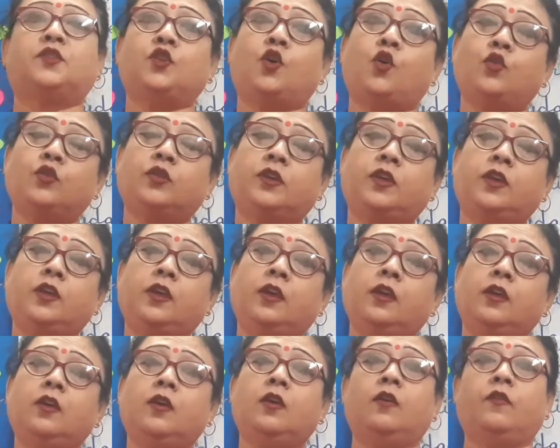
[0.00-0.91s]
Donkey
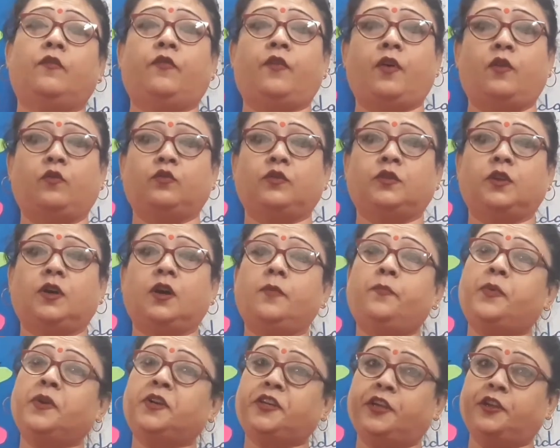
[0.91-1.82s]
found a
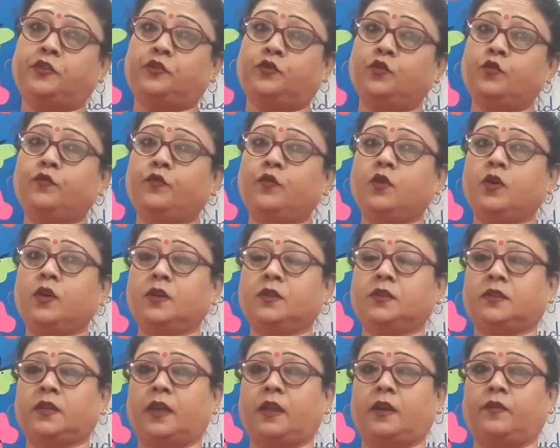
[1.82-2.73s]
potato for
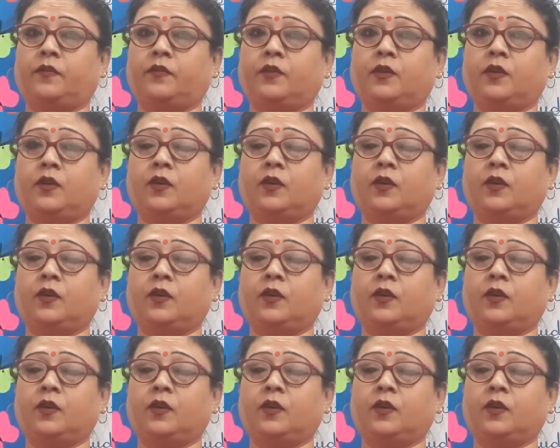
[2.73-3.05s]
herself.